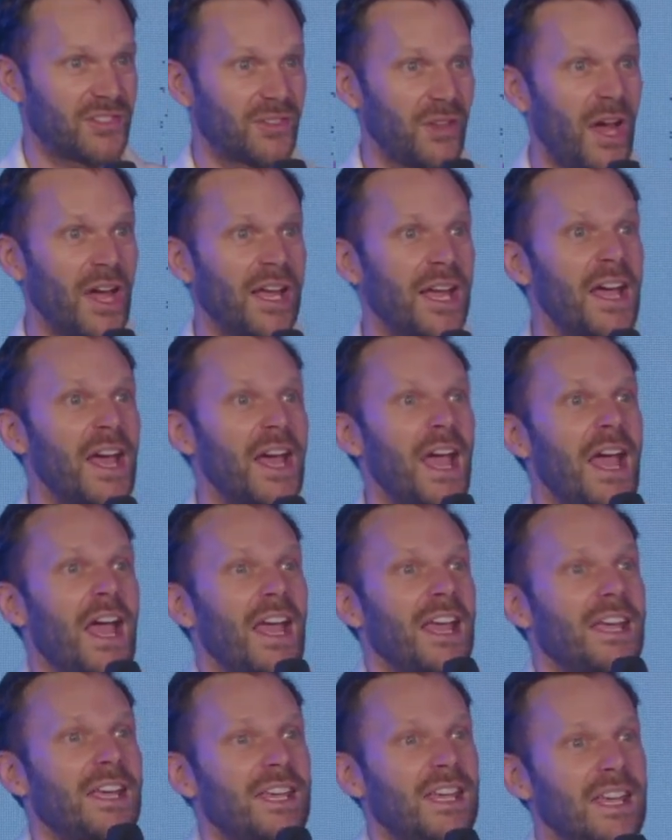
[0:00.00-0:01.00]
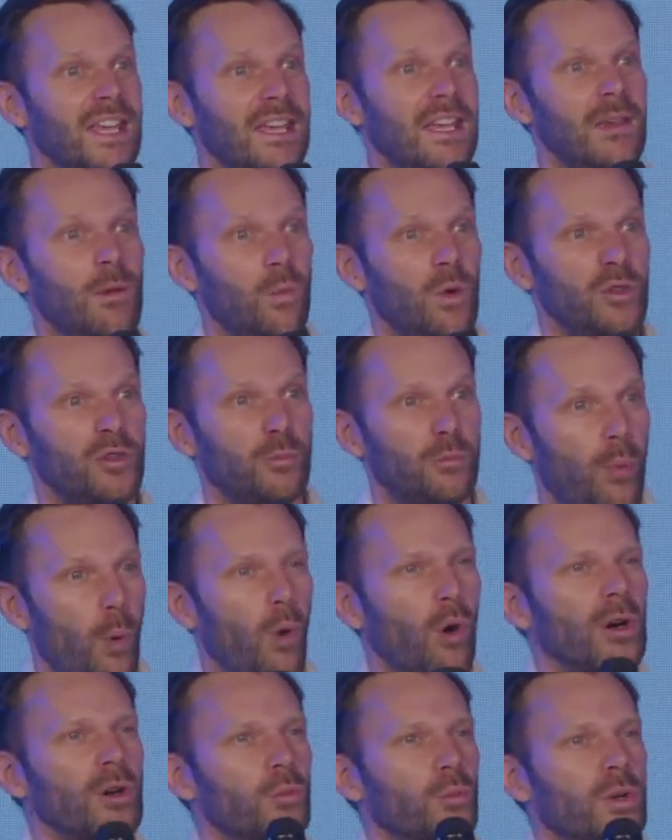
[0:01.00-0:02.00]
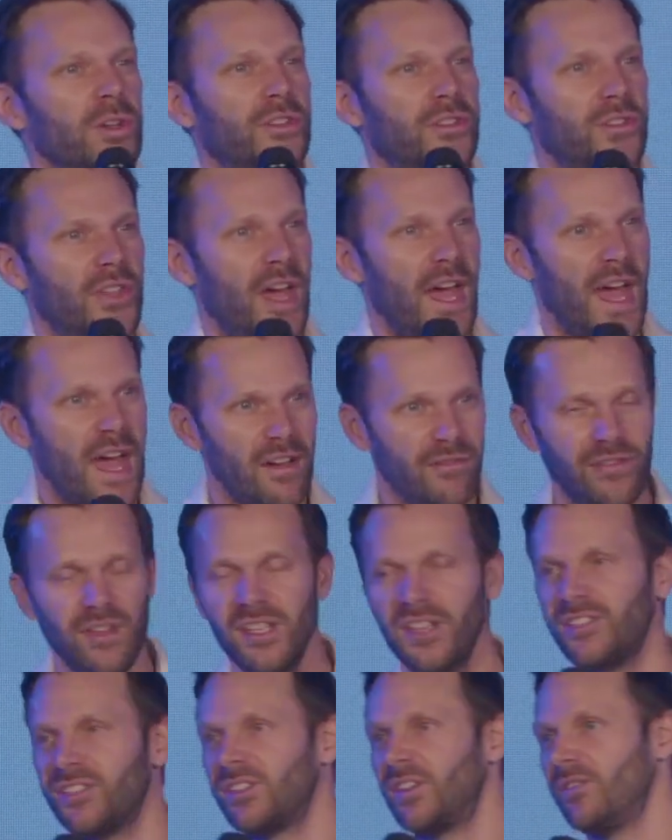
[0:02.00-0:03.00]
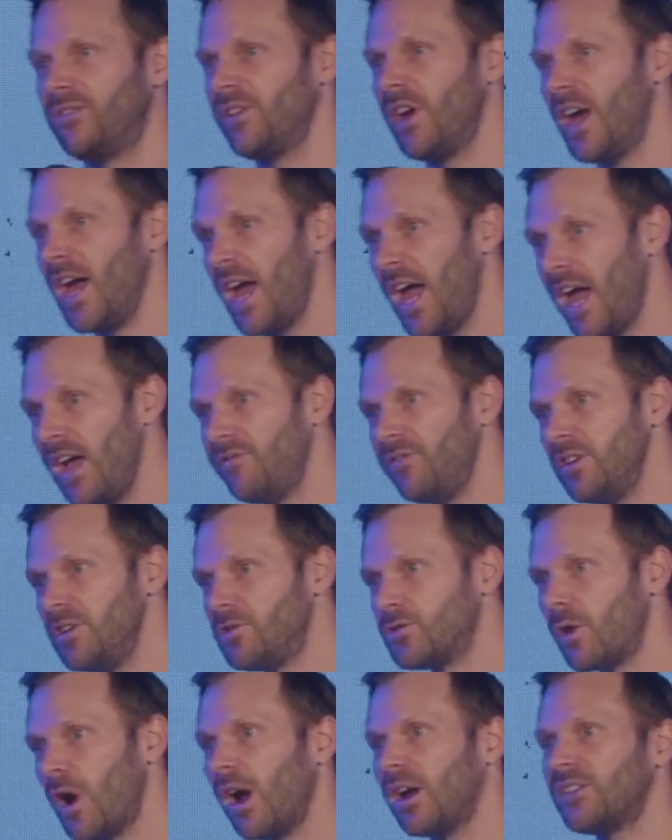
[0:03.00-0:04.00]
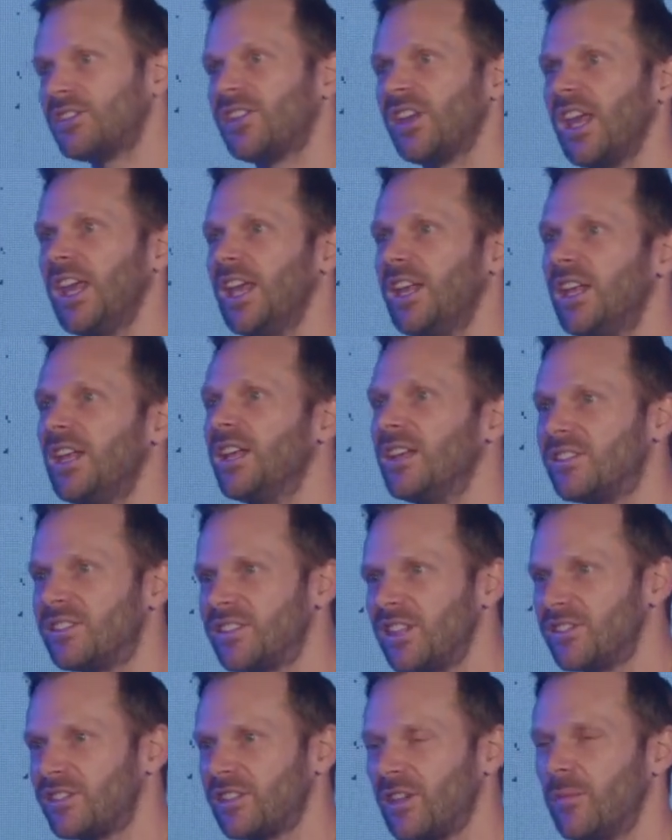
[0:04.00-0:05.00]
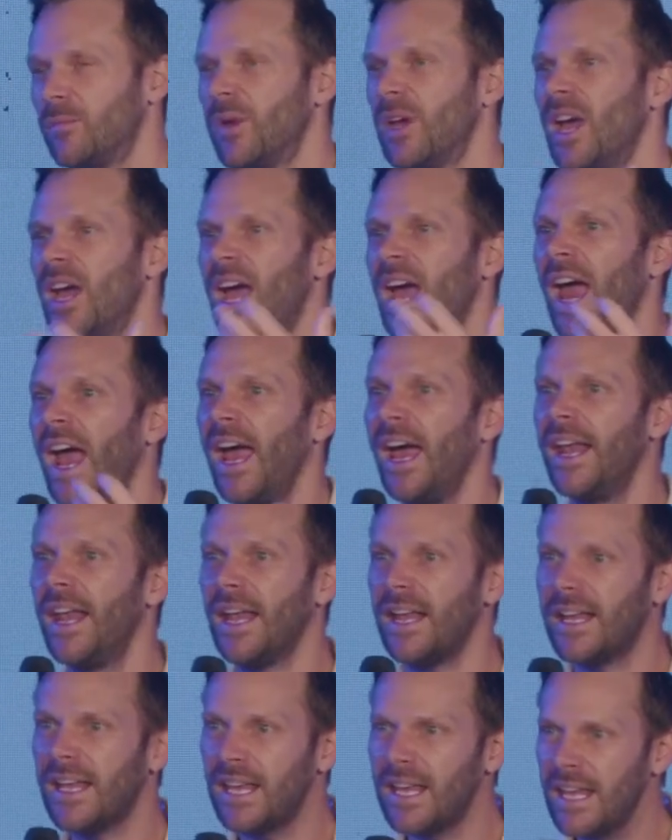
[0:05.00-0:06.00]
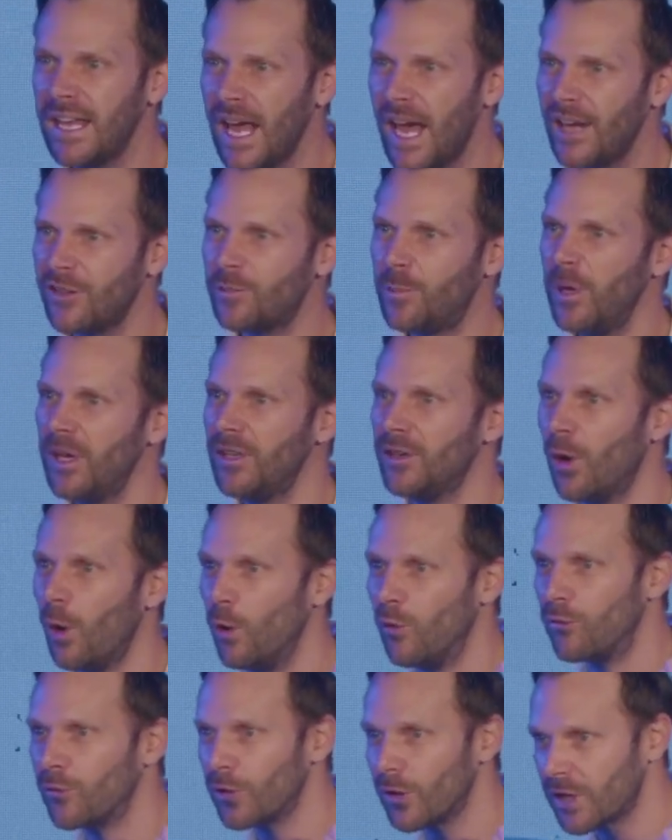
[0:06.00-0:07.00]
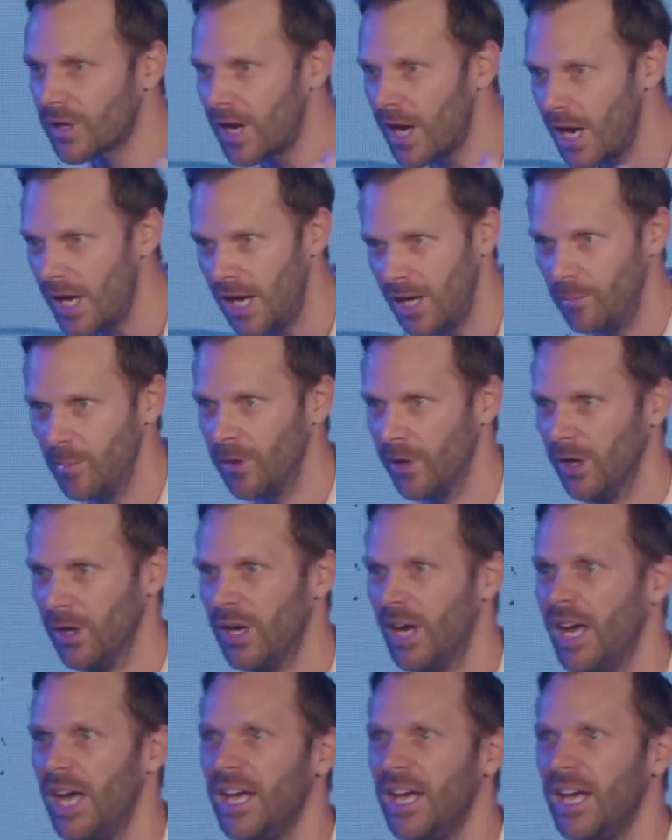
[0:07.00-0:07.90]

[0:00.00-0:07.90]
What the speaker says: Like, he was born with the heaviest of heavy drugs in his system, and he has been an overcomer.